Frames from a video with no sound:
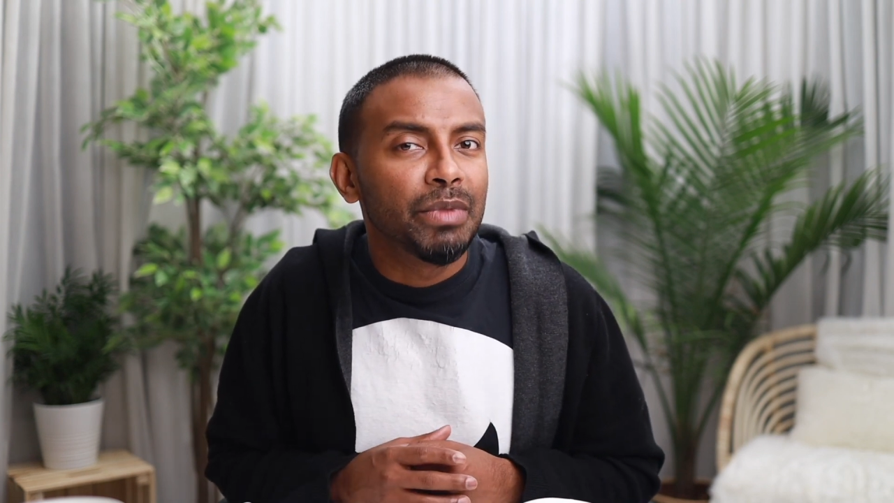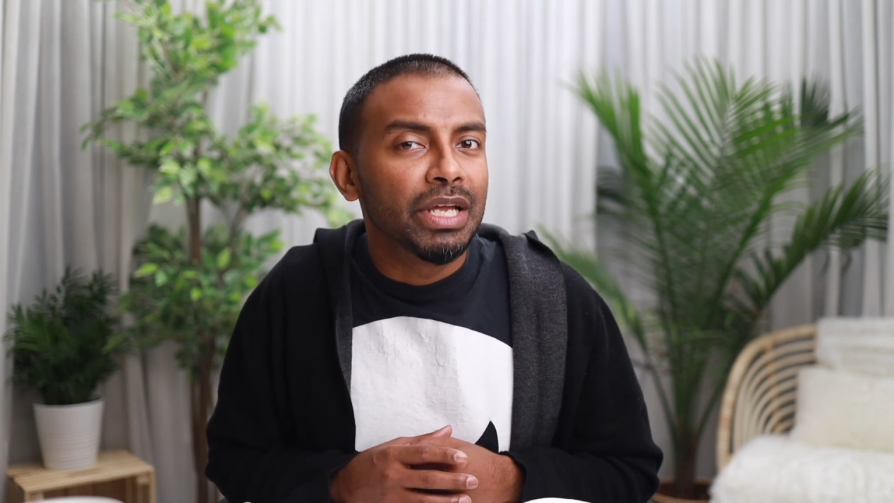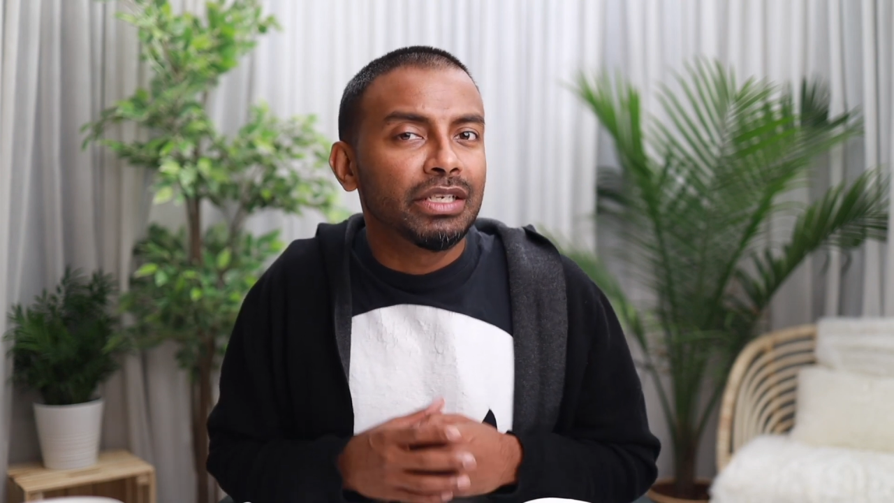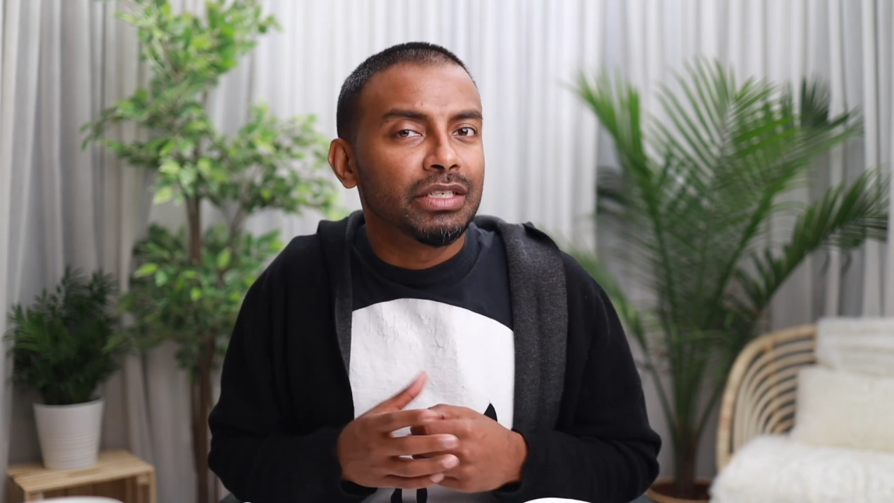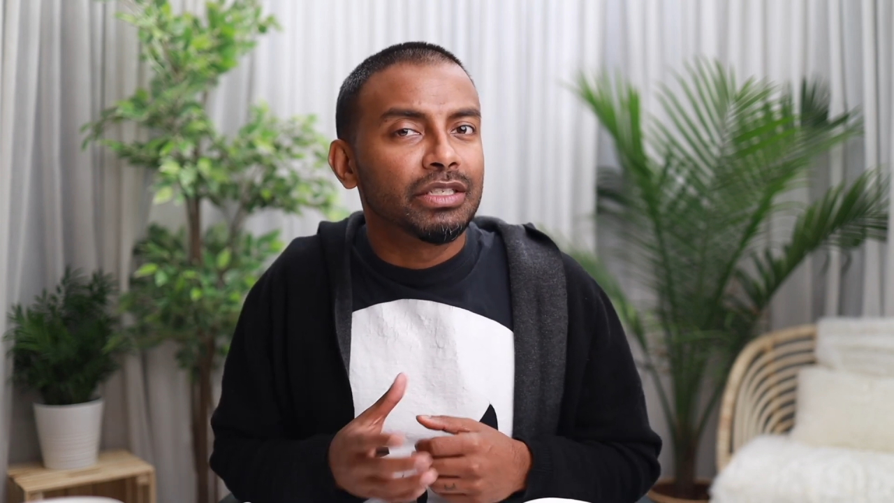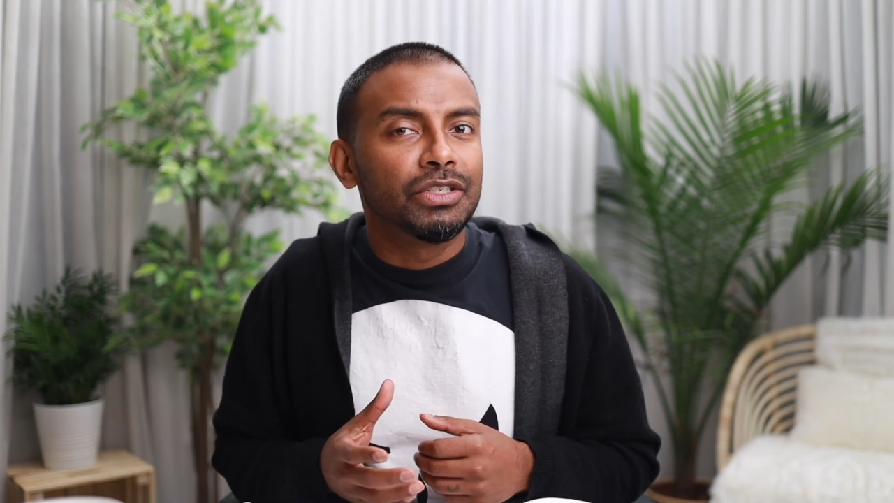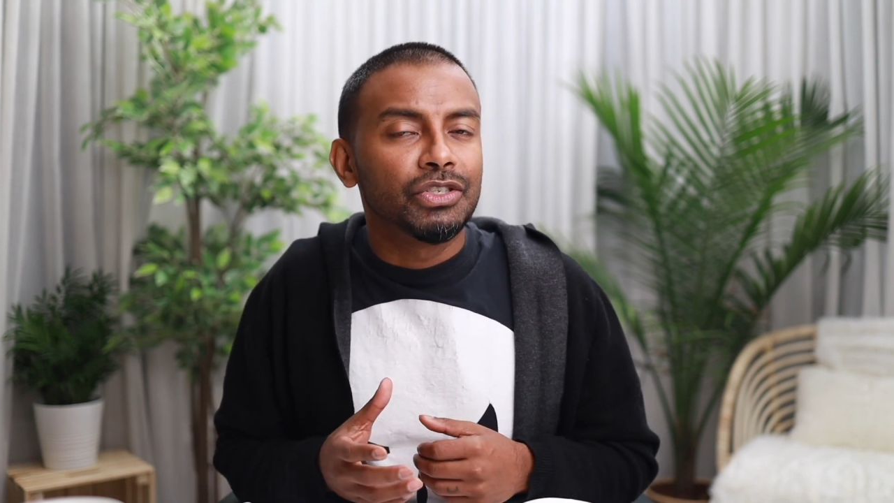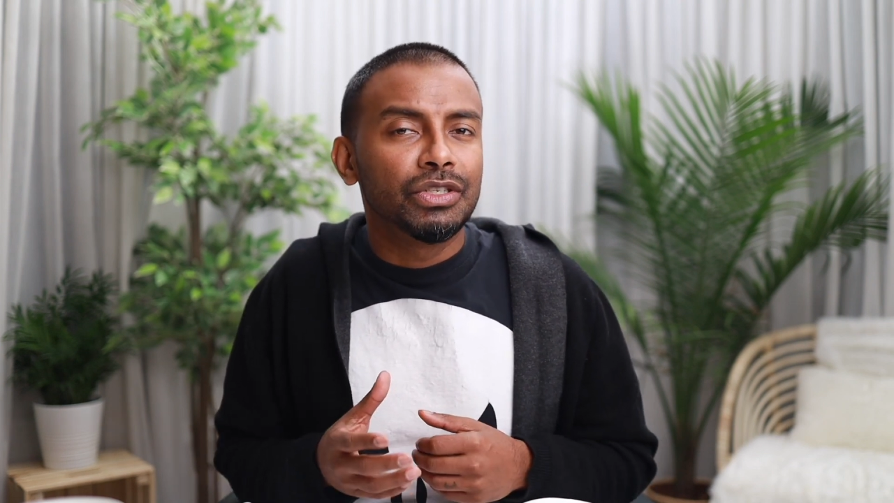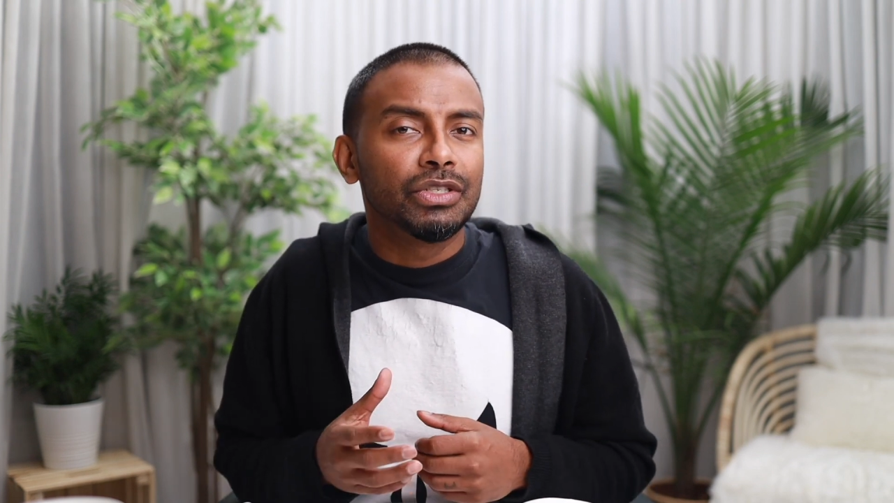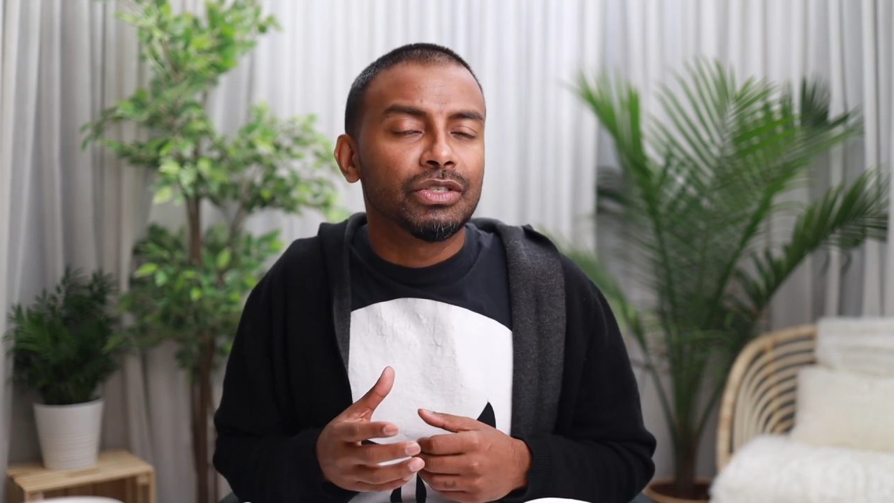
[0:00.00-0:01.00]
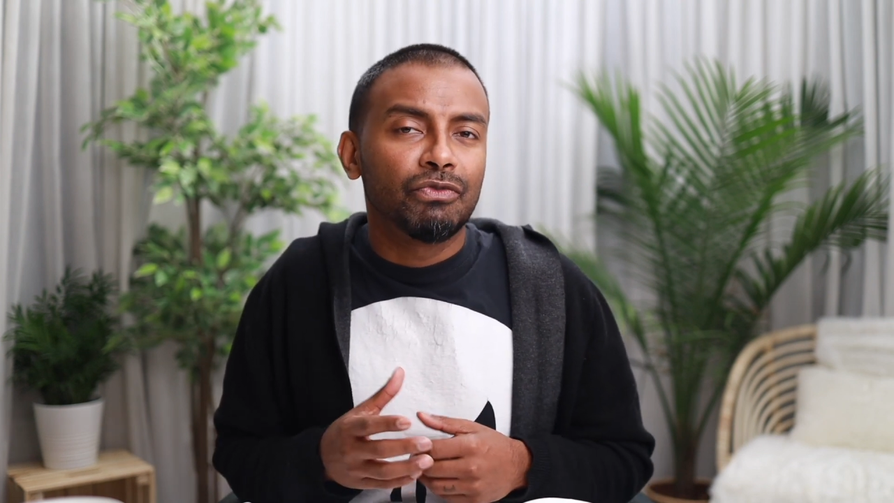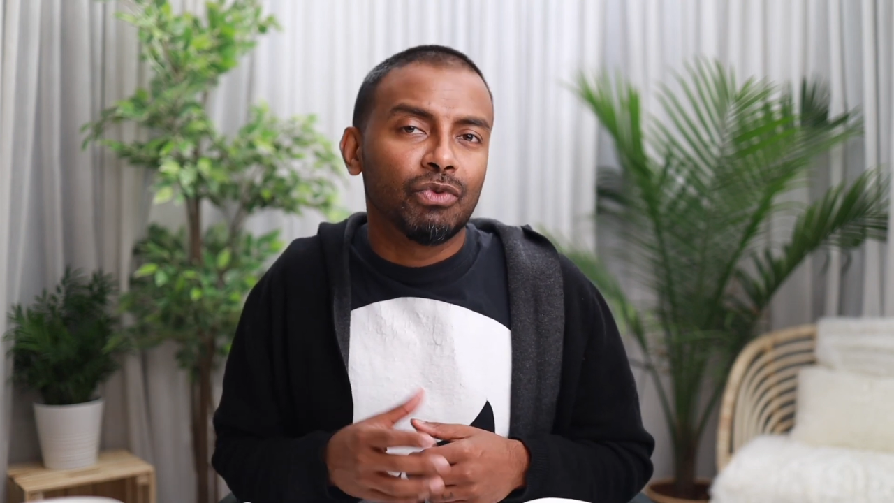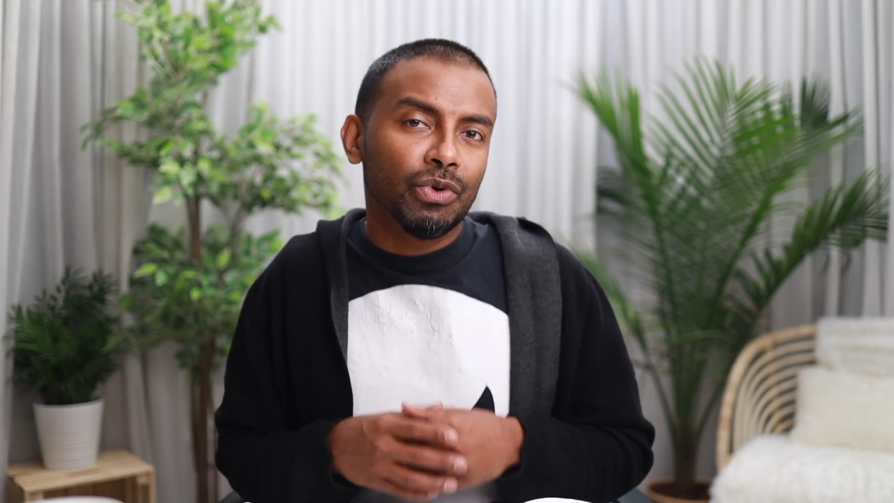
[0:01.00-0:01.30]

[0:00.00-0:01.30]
make decisions